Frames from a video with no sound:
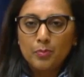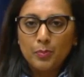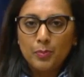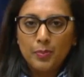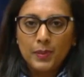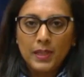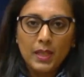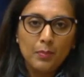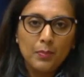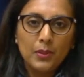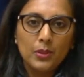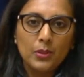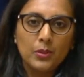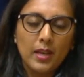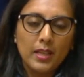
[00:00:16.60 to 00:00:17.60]

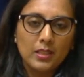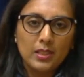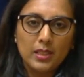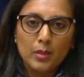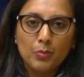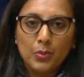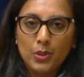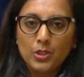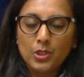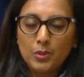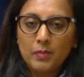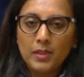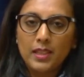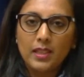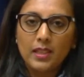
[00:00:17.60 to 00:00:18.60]
people who actually approach
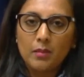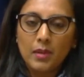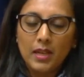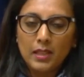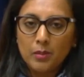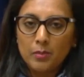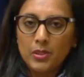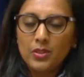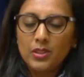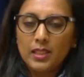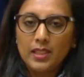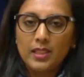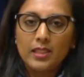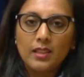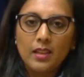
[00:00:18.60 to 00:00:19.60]
me in my
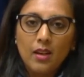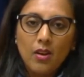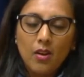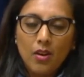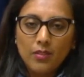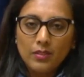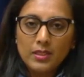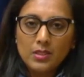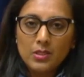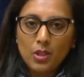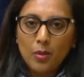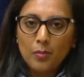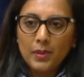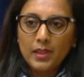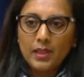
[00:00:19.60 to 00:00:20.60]
community on this
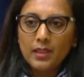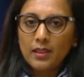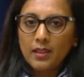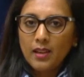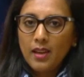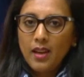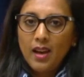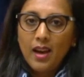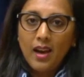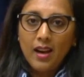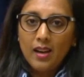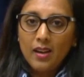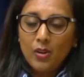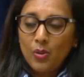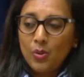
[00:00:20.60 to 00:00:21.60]
topic
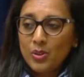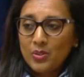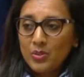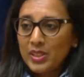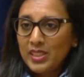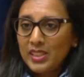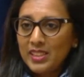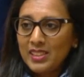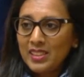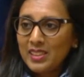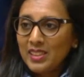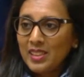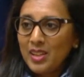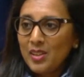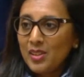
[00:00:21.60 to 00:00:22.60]
are ordinary
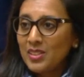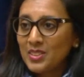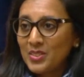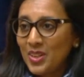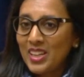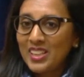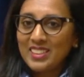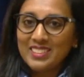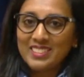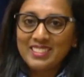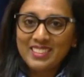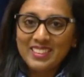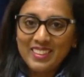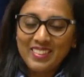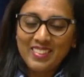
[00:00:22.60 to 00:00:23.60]
Australians.
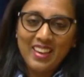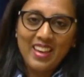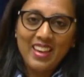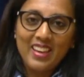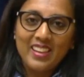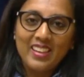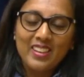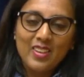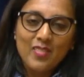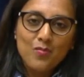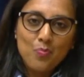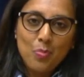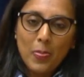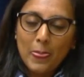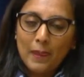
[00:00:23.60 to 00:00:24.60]
They
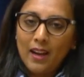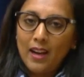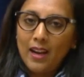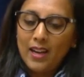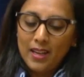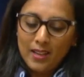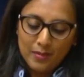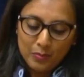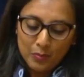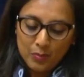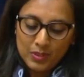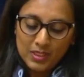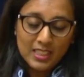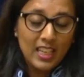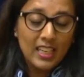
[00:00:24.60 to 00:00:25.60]
are
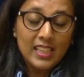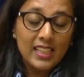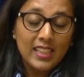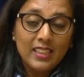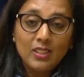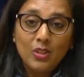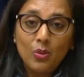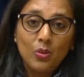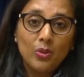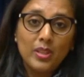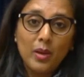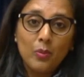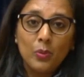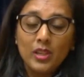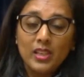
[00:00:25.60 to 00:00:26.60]
studying or
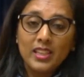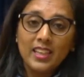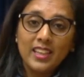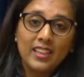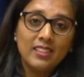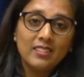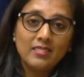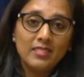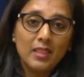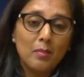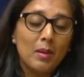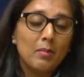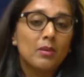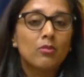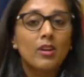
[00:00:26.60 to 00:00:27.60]
they're working, they
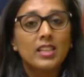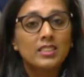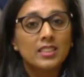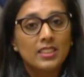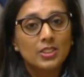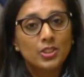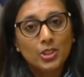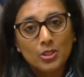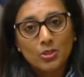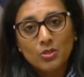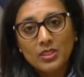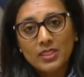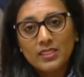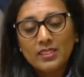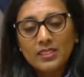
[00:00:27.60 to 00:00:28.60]
may be raising
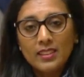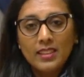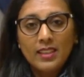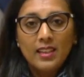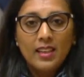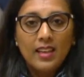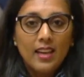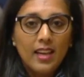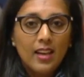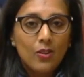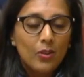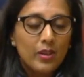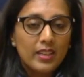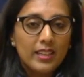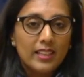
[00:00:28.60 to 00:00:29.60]
children,
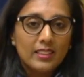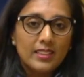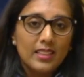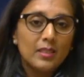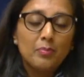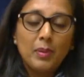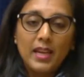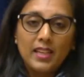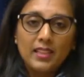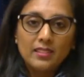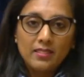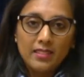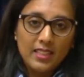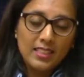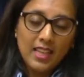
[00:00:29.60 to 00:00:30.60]
or indeed
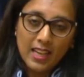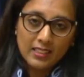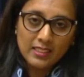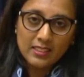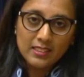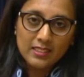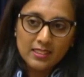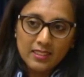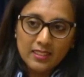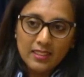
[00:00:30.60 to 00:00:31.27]
paying their taxes.